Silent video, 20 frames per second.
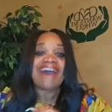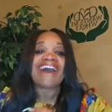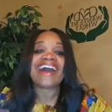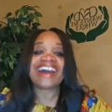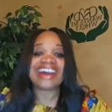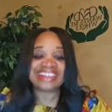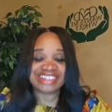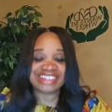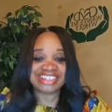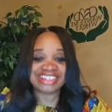
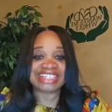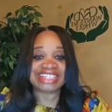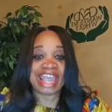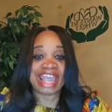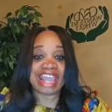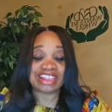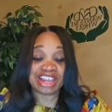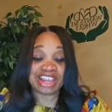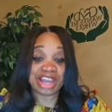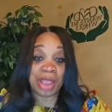
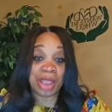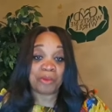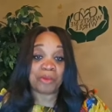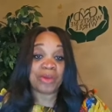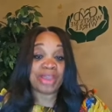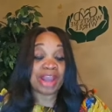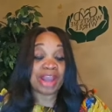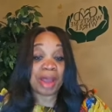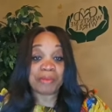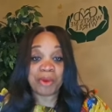understanding that
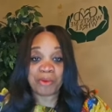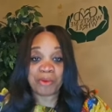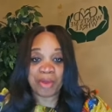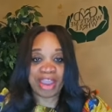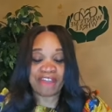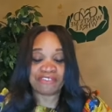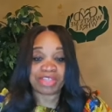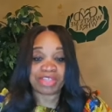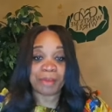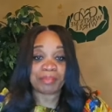when I'm
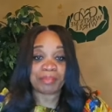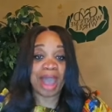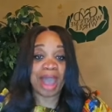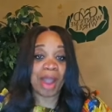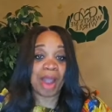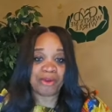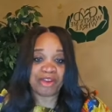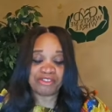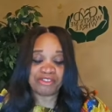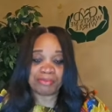aware of the
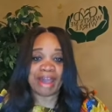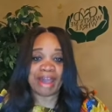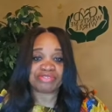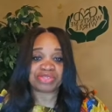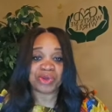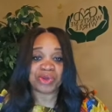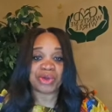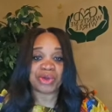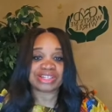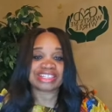power of my
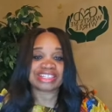thoughts,